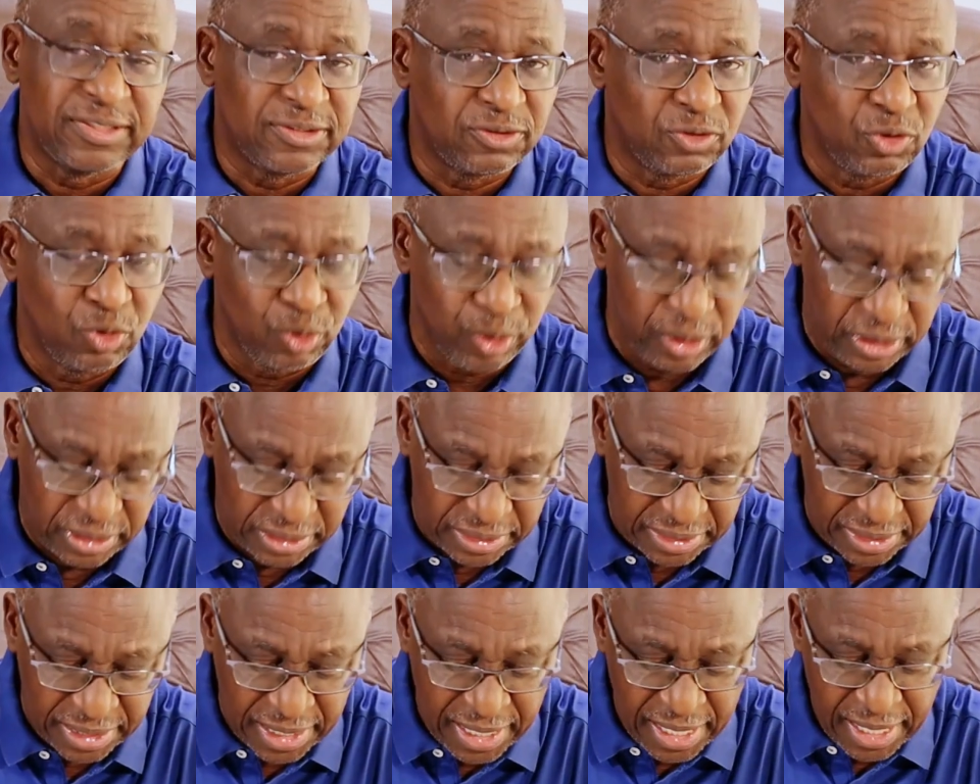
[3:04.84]
is
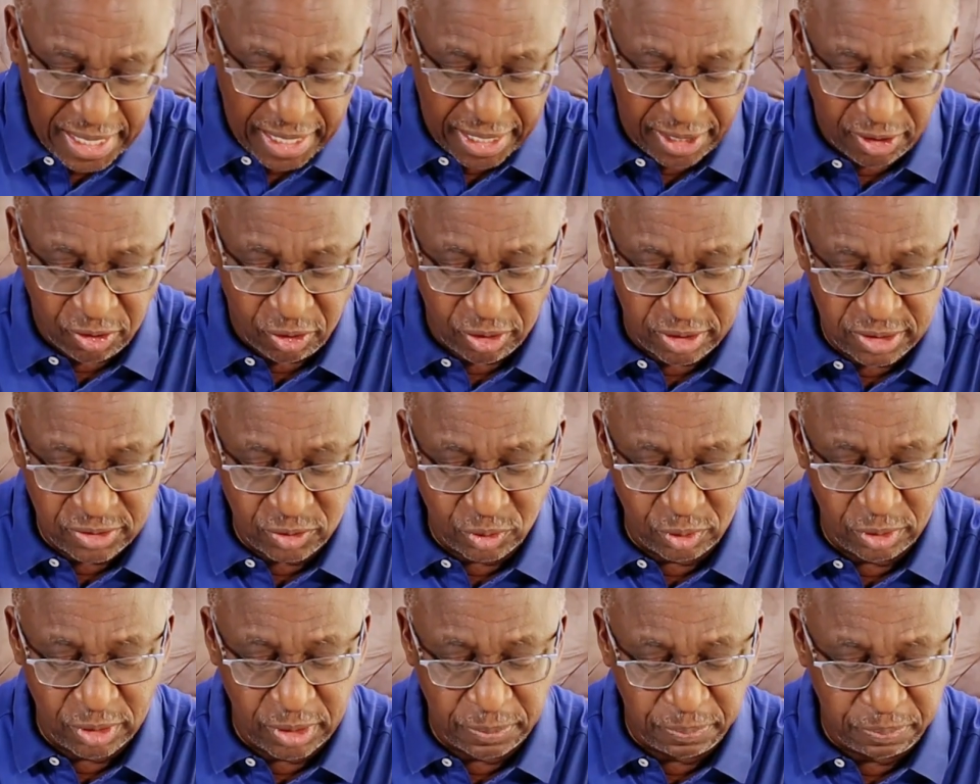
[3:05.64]
going, according
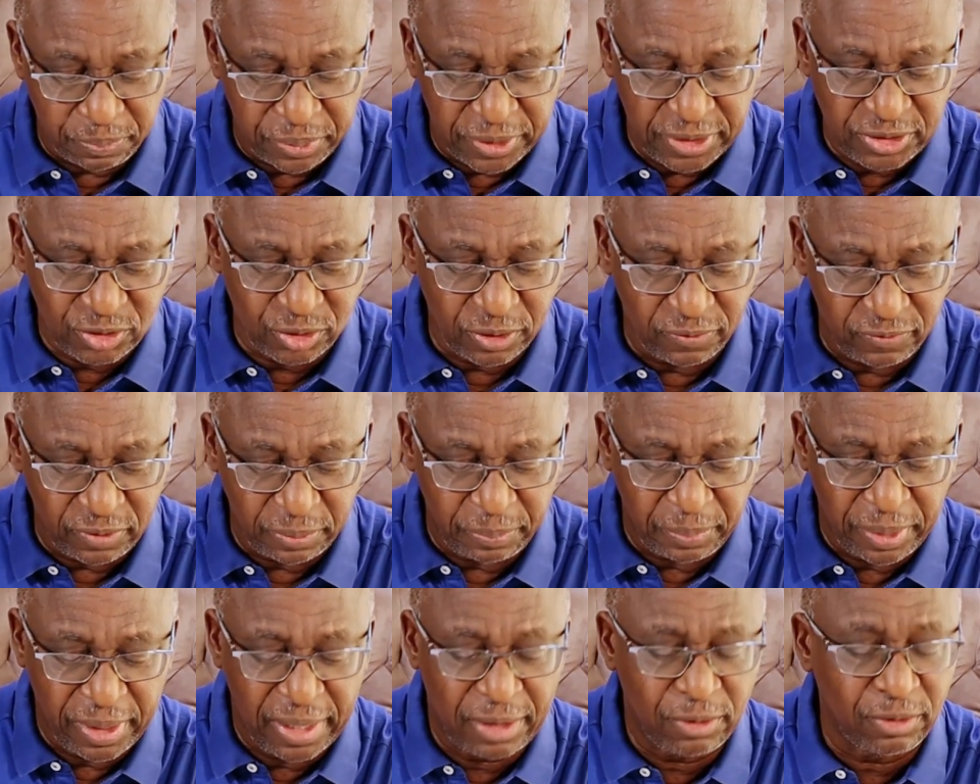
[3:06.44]
to the prince of the
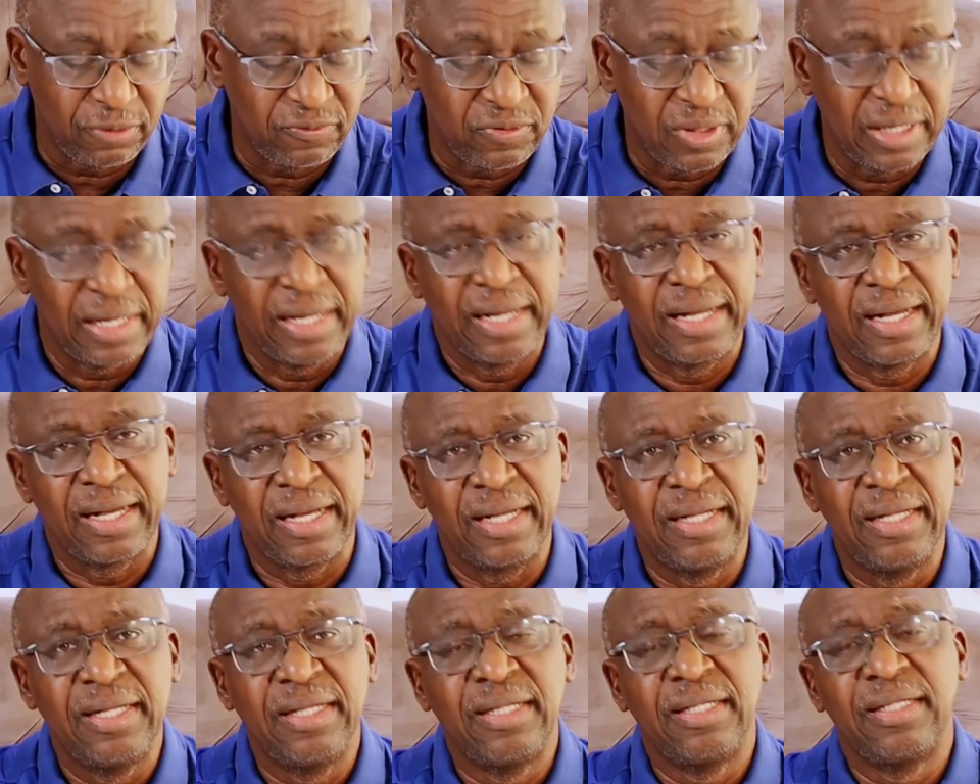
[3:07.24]
power of the air.